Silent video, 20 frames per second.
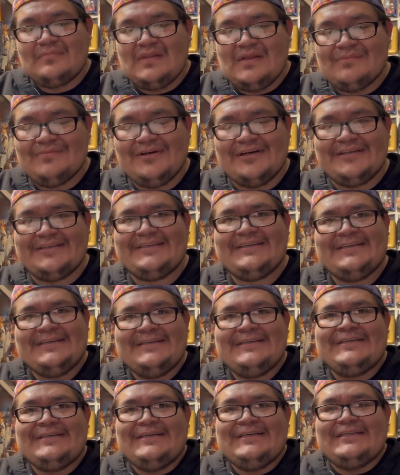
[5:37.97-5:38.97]
But
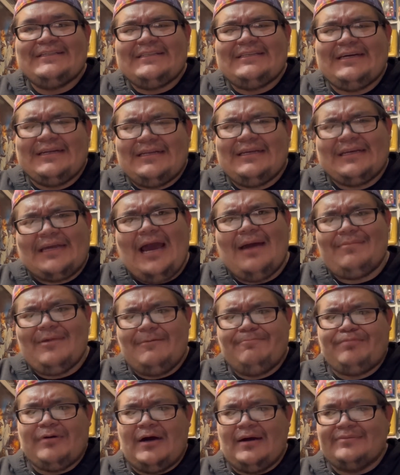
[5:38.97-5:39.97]
it got me
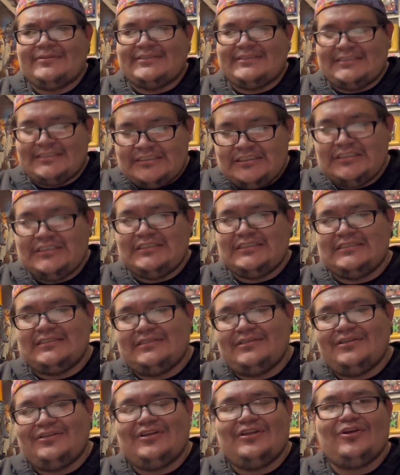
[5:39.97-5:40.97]
pumped. I was like, yeah,
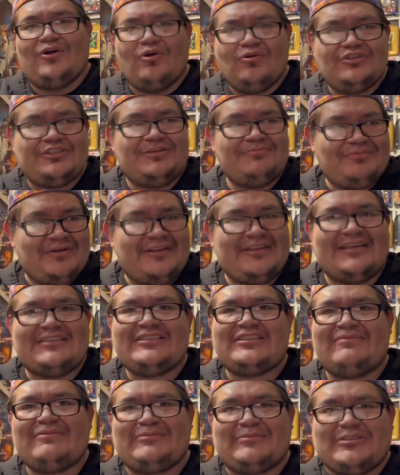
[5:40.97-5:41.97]
you know, the OG Bloodline
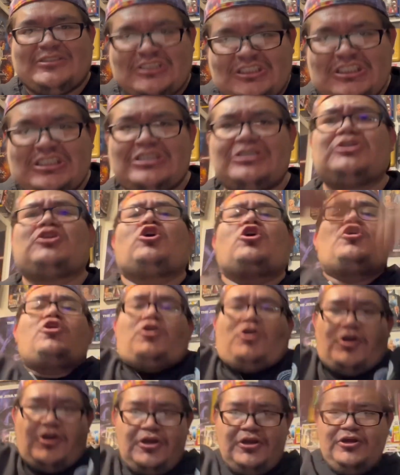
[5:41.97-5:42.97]
stuff. I'm like, yeah,
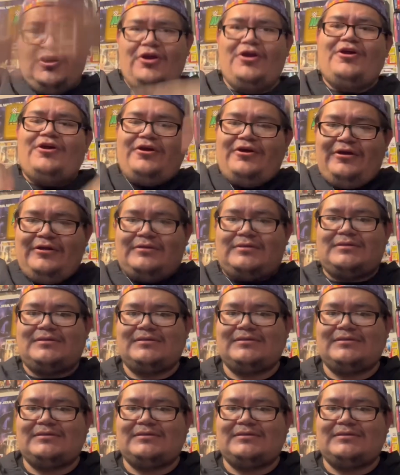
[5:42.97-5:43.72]
heat.